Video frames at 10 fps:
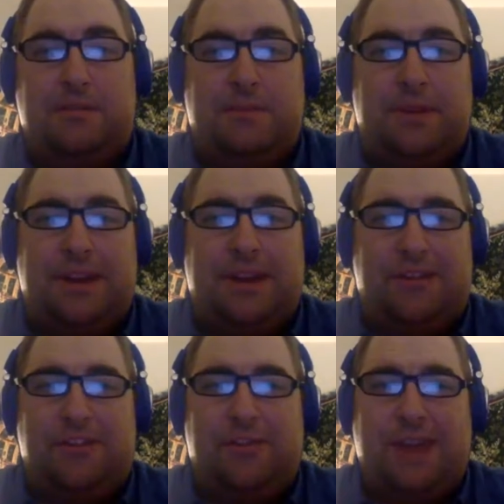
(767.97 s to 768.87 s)
But now
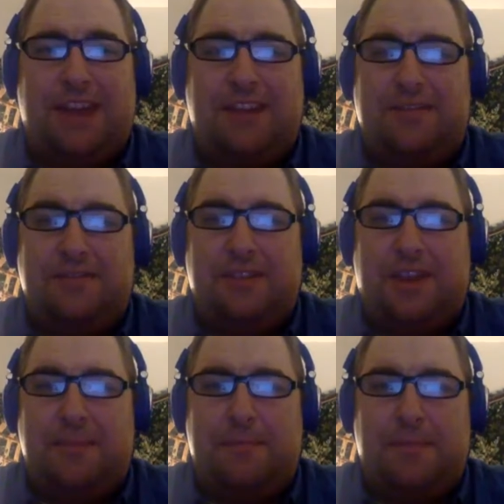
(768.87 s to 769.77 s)
Stratton,
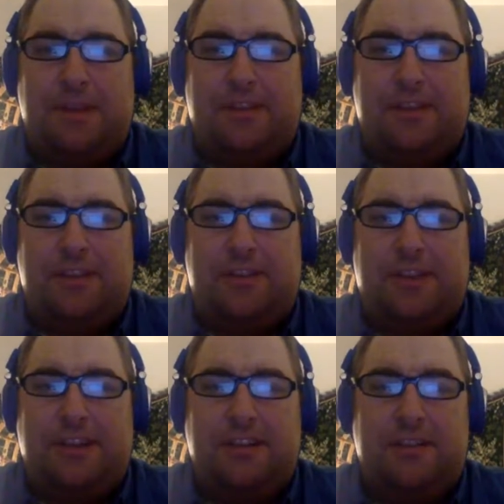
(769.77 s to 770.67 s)
not a like I said,
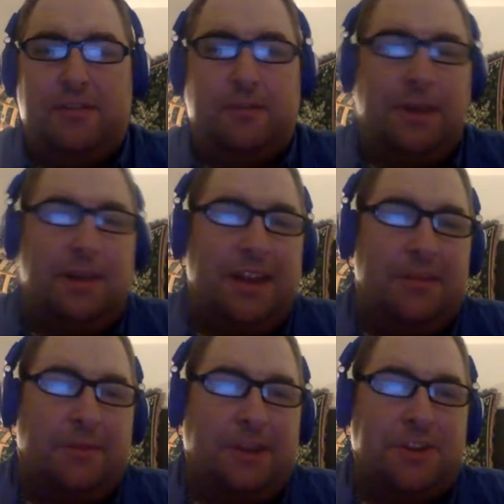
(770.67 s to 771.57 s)
Stratton, but
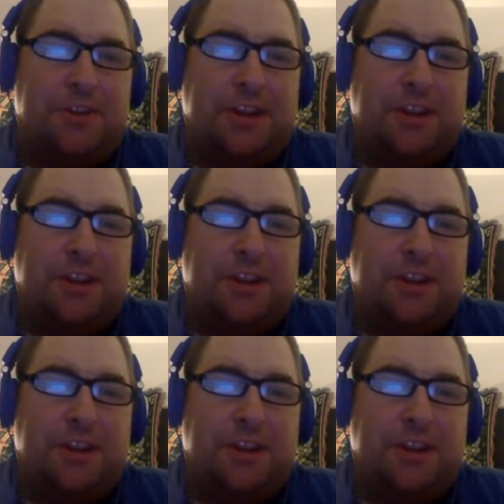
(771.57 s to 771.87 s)
Clayton Richard.